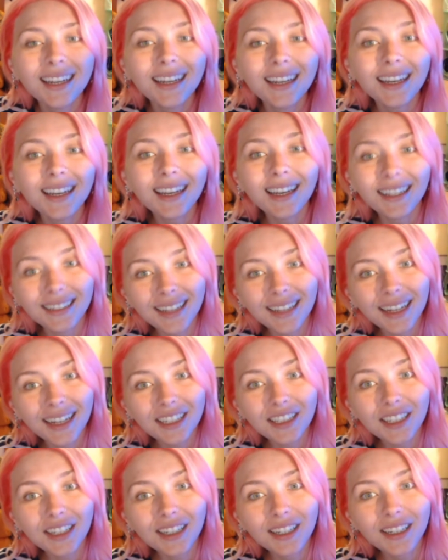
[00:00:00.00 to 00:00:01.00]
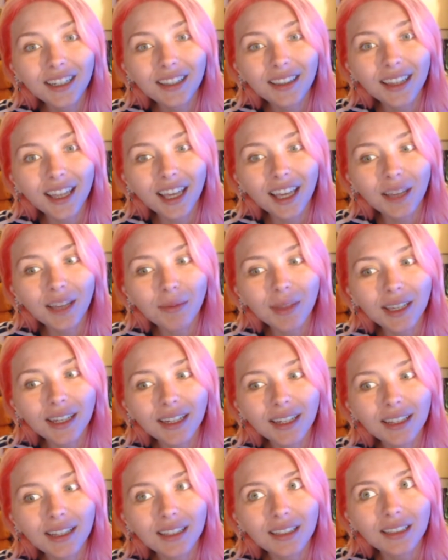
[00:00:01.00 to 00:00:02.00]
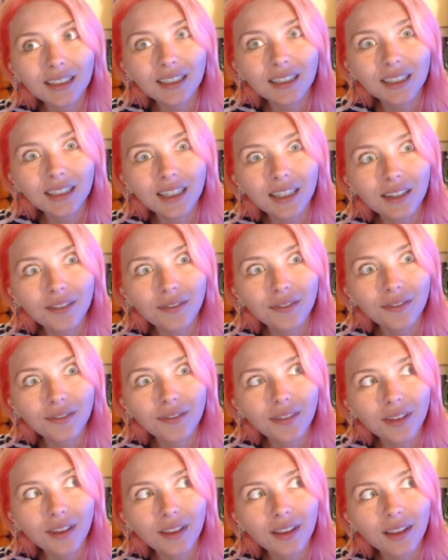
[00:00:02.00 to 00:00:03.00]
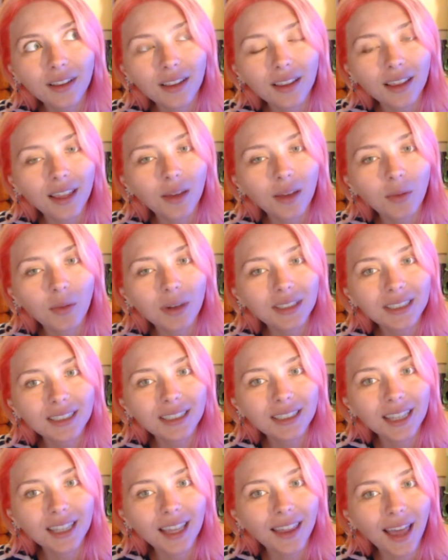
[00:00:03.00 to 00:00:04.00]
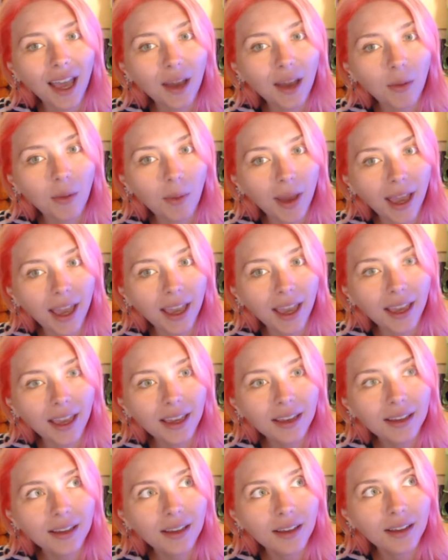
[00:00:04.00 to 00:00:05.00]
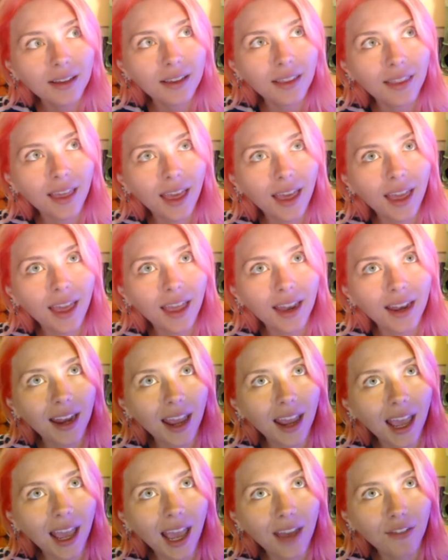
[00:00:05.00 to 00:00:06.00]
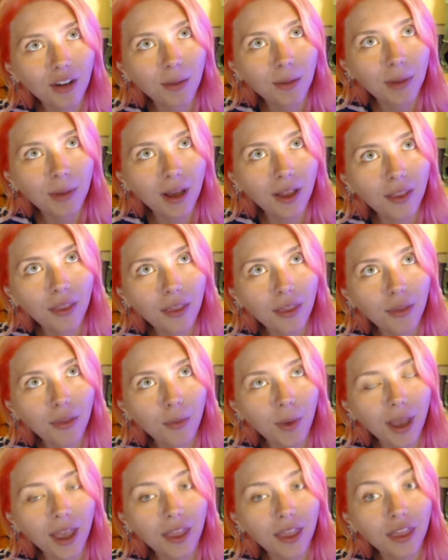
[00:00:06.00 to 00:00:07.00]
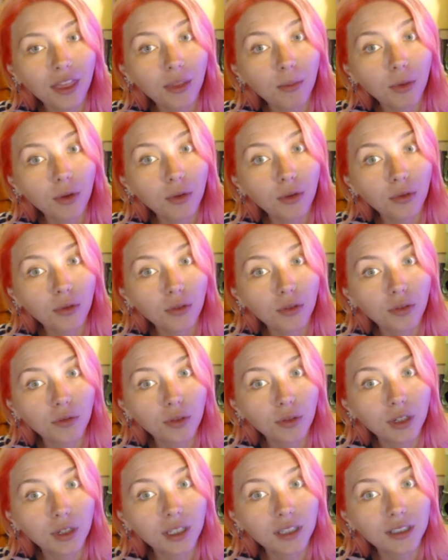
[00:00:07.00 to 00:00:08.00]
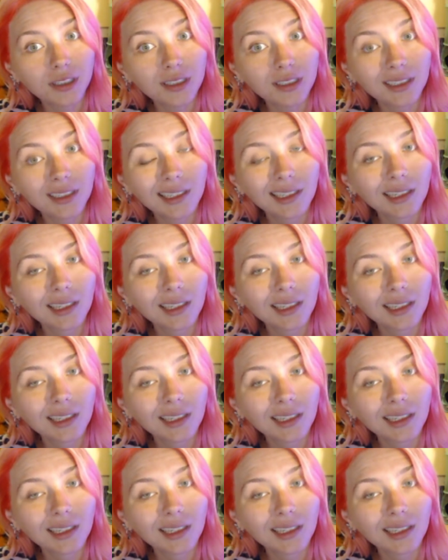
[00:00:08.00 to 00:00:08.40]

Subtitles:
it's actually a good thing, because if it wasn't that way, then every month when the moon was